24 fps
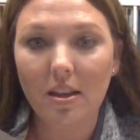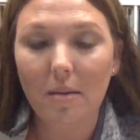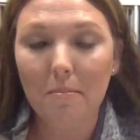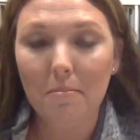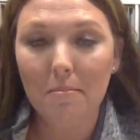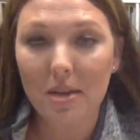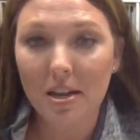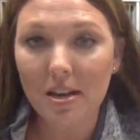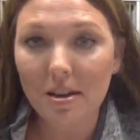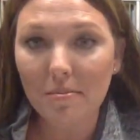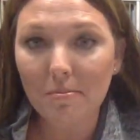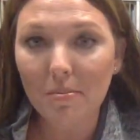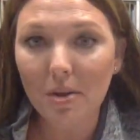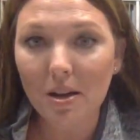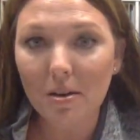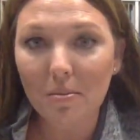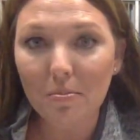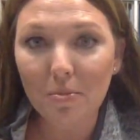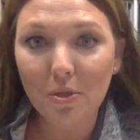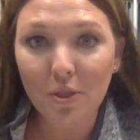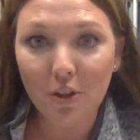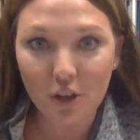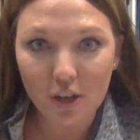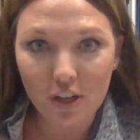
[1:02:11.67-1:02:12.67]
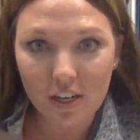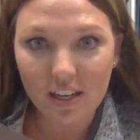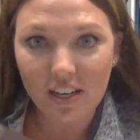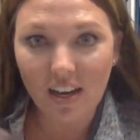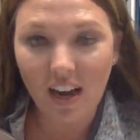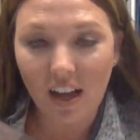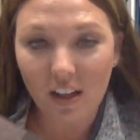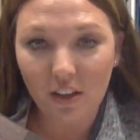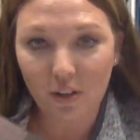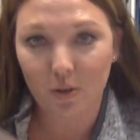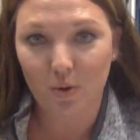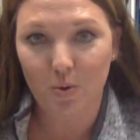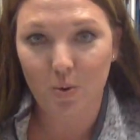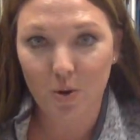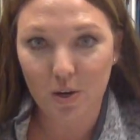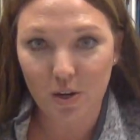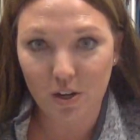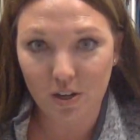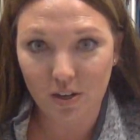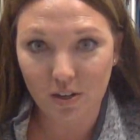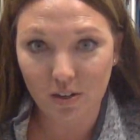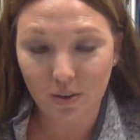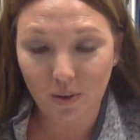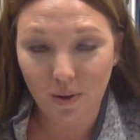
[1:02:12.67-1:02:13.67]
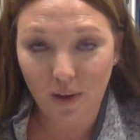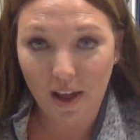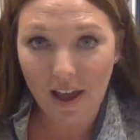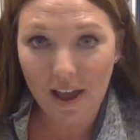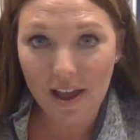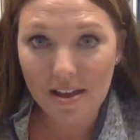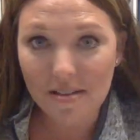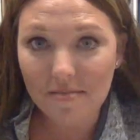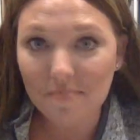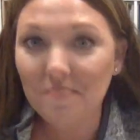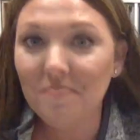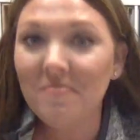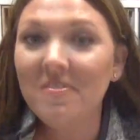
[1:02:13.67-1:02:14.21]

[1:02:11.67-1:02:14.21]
a minimum $30 order, okay?